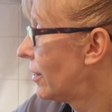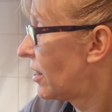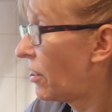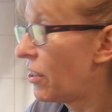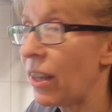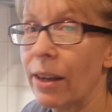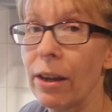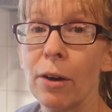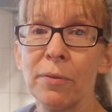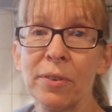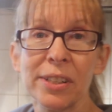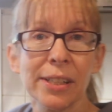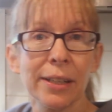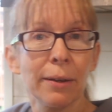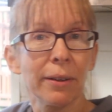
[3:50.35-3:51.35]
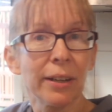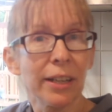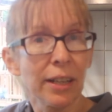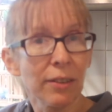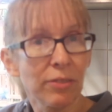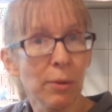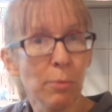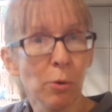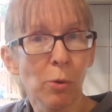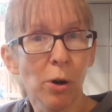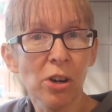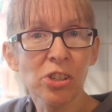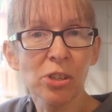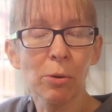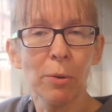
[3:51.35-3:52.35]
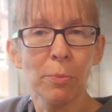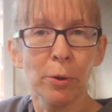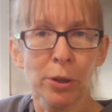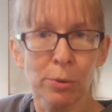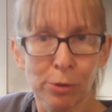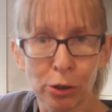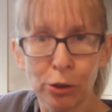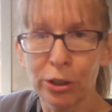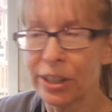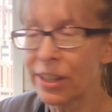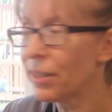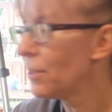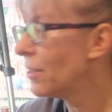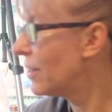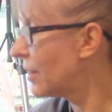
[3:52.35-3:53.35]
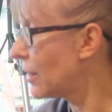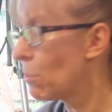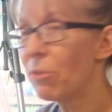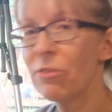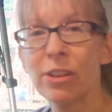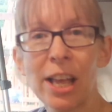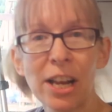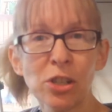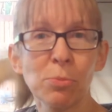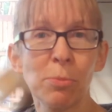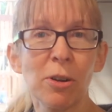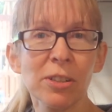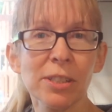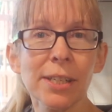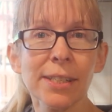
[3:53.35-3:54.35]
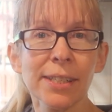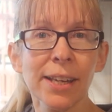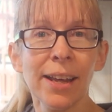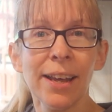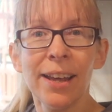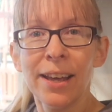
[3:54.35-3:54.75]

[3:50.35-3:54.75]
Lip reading: So yeah, obviously I'm going to give them a wash. I won't put them all in. Some are for lunch boxes.